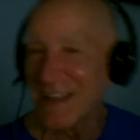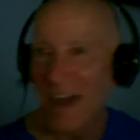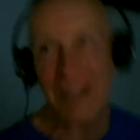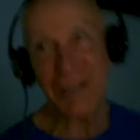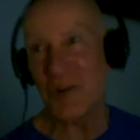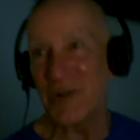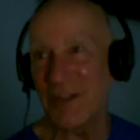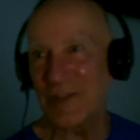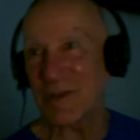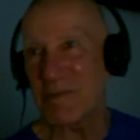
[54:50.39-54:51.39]
I could go into
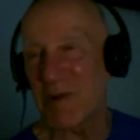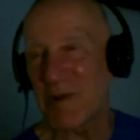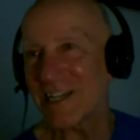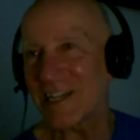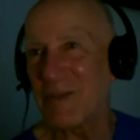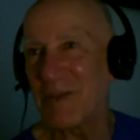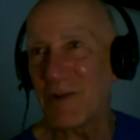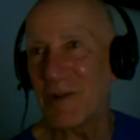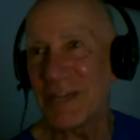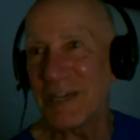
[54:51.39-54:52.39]
the supermarket and buy
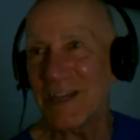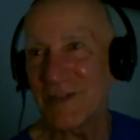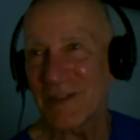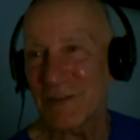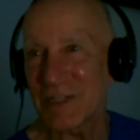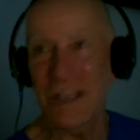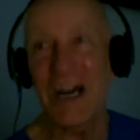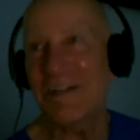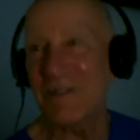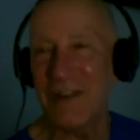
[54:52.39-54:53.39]
whale meat. I was there was a
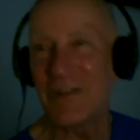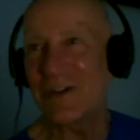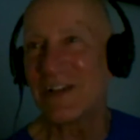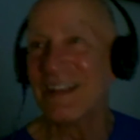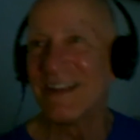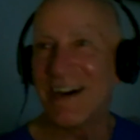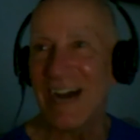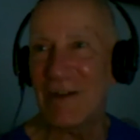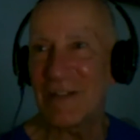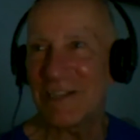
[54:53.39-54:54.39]
lot of other uh,
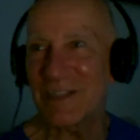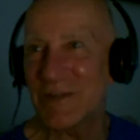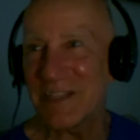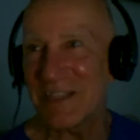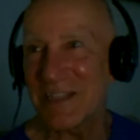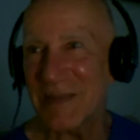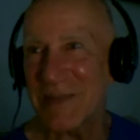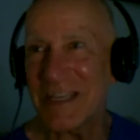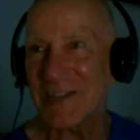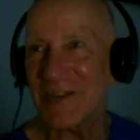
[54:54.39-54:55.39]
howleys doing the same
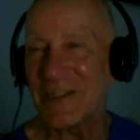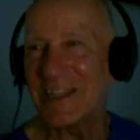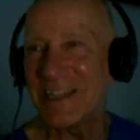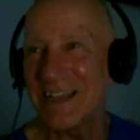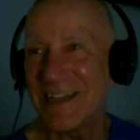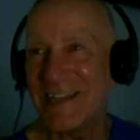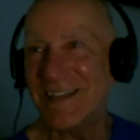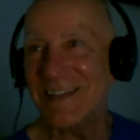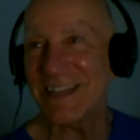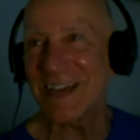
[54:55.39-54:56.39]
thing, so it, it, I didn't
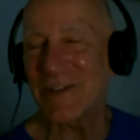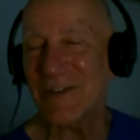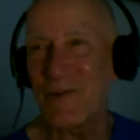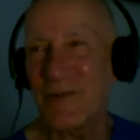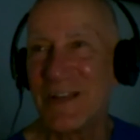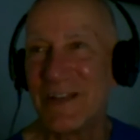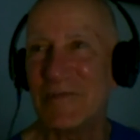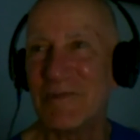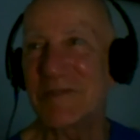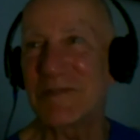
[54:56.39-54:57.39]
stick out so so
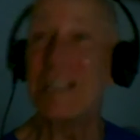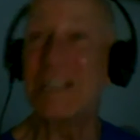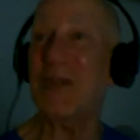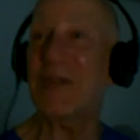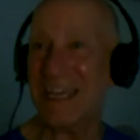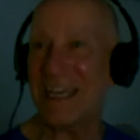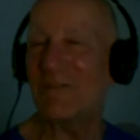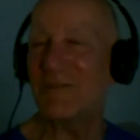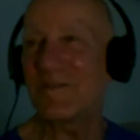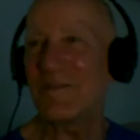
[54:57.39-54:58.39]
much. But in Japan, that
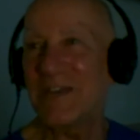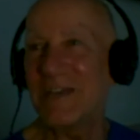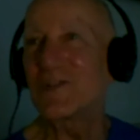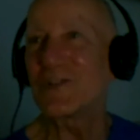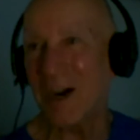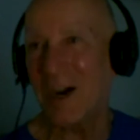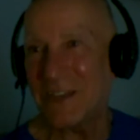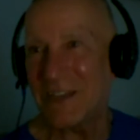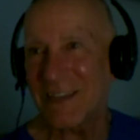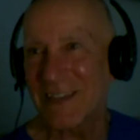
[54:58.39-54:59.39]
would have been too
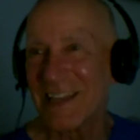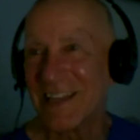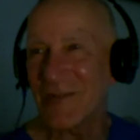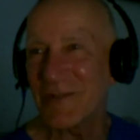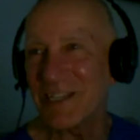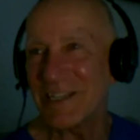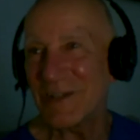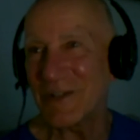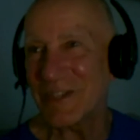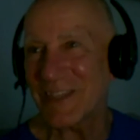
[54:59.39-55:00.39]
obvious, so we didn't
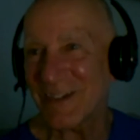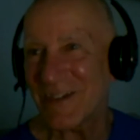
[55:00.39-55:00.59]
do it there.